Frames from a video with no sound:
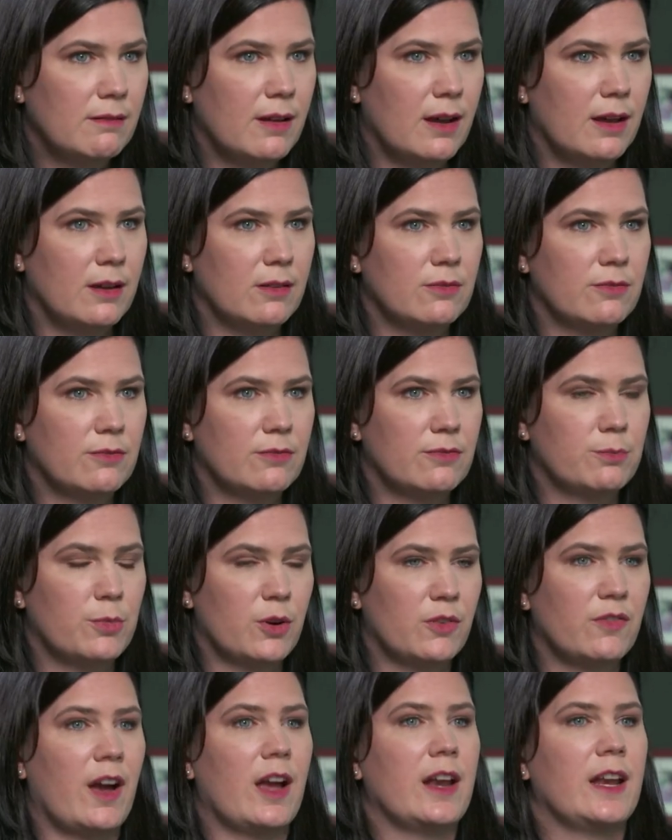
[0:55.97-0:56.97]
of
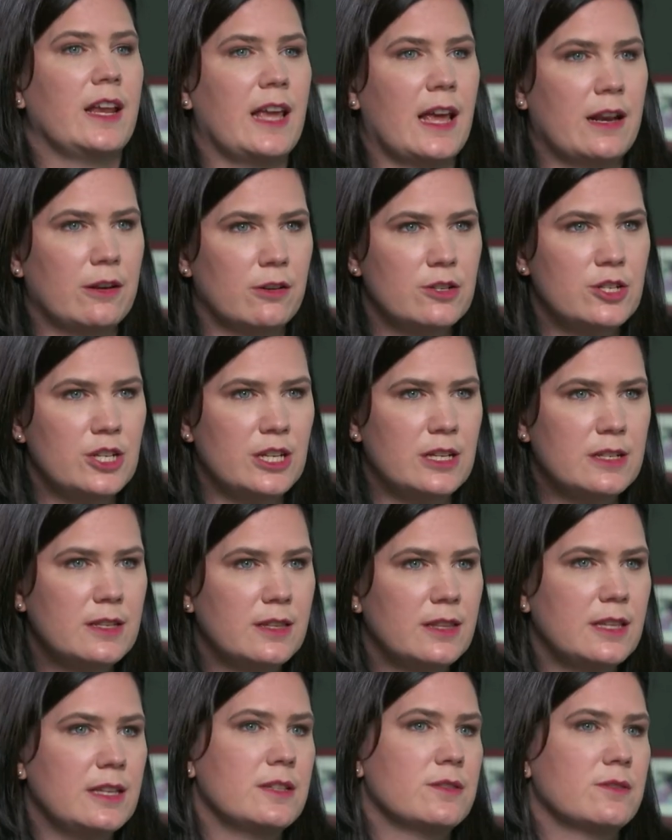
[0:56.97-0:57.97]
providing energy
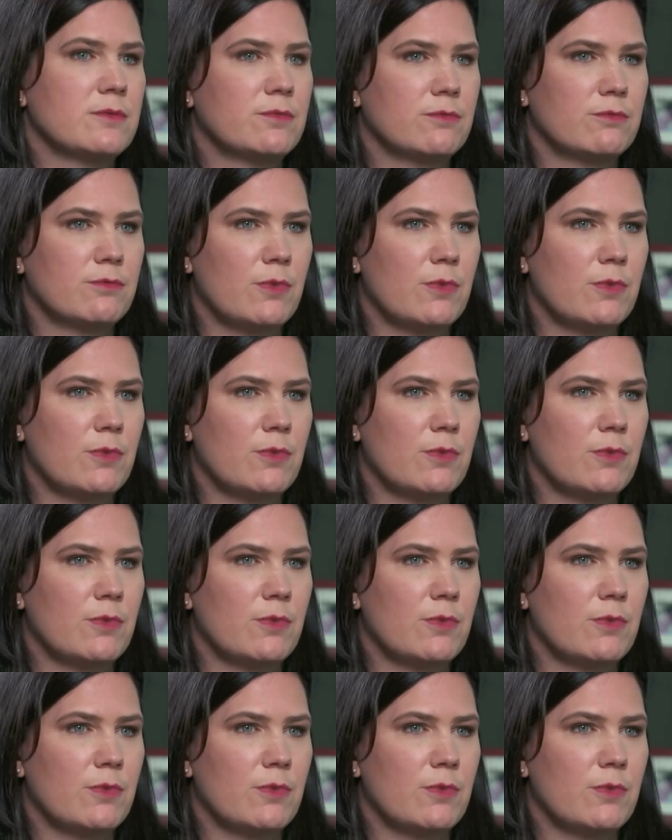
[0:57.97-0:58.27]
to these